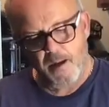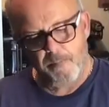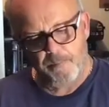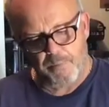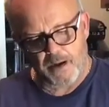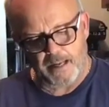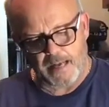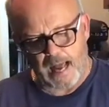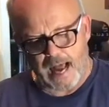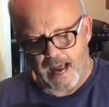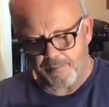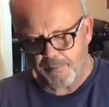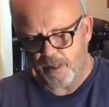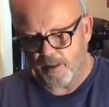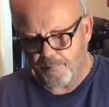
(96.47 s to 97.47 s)
But
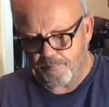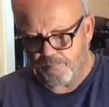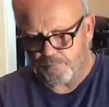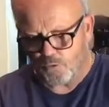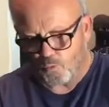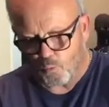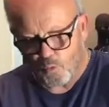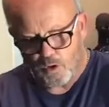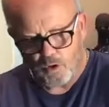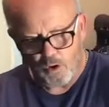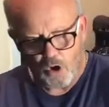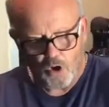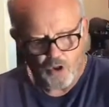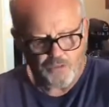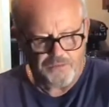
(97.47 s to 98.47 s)
I'm gonna grill
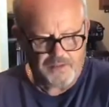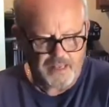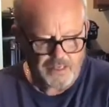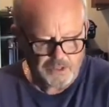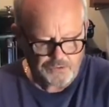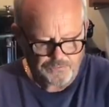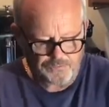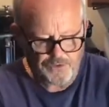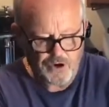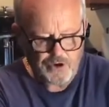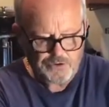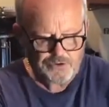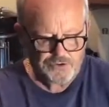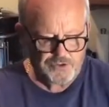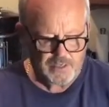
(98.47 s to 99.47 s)
all these
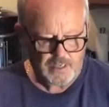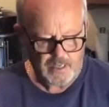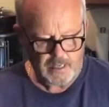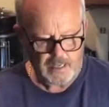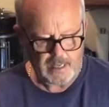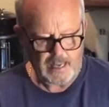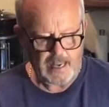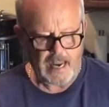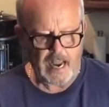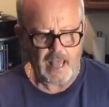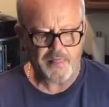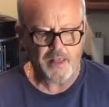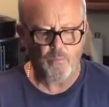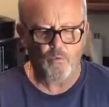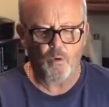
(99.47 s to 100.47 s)
first, and
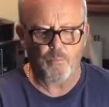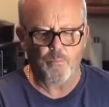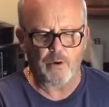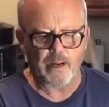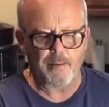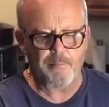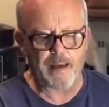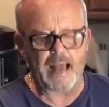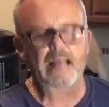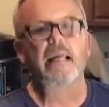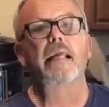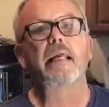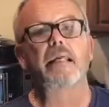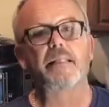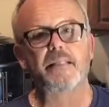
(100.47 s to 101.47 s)
then we'll bring it back
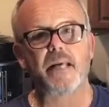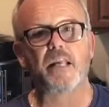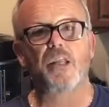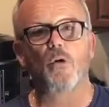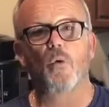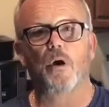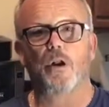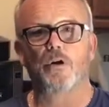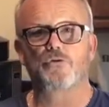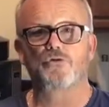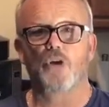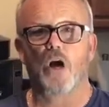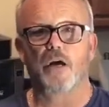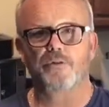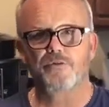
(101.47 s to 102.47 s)
and continue on our
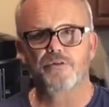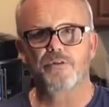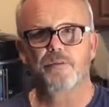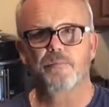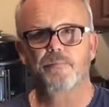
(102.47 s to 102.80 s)
sauce.